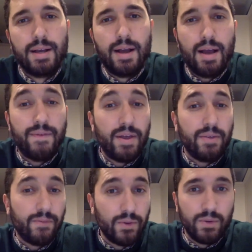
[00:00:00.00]
the
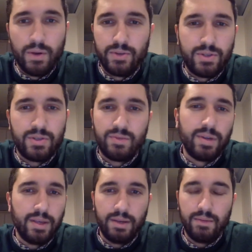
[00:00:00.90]
fruit notes just
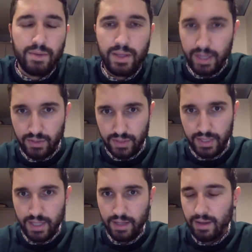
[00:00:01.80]
really
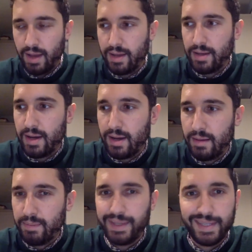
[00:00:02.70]
interesting and
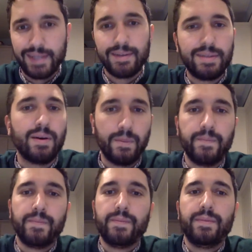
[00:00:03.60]
pleasing. So
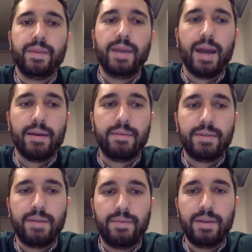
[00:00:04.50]
yeah,
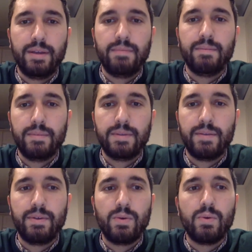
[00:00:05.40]
definitely
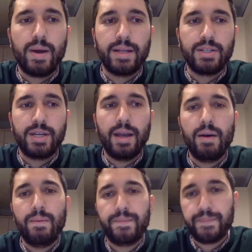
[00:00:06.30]
cool wine to check
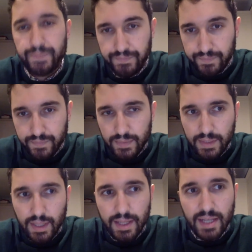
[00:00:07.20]
out.
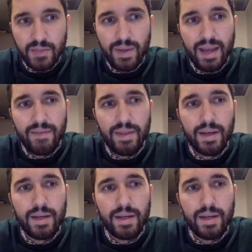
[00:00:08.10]
Next we have